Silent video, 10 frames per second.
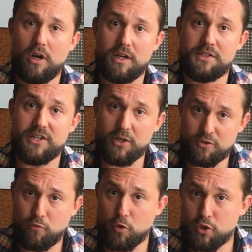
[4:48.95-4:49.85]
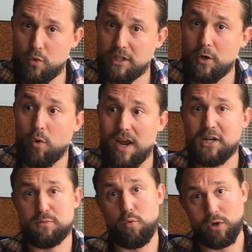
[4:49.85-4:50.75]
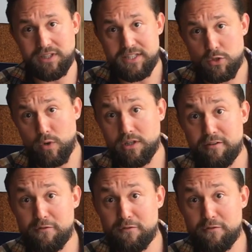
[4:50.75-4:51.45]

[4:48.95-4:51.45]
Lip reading: Salesforce quickly or export leads quickly